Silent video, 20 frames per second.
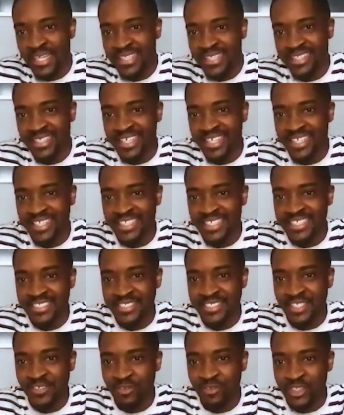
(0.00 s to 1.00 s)
man, and
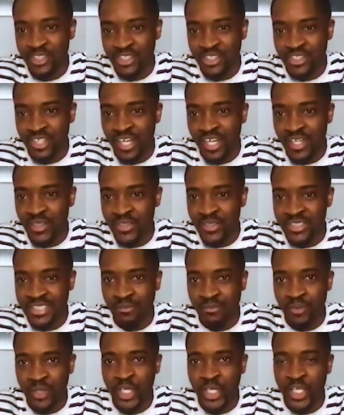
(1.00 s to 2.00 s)
there's different
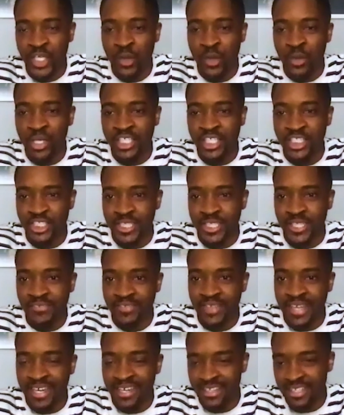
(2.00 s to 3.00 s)
styles, and we can only
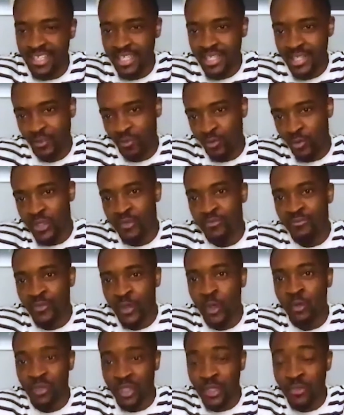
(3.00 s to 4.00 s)
achieve that if we
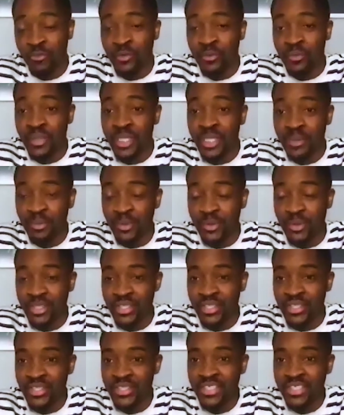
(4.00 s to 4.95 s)
involve different people,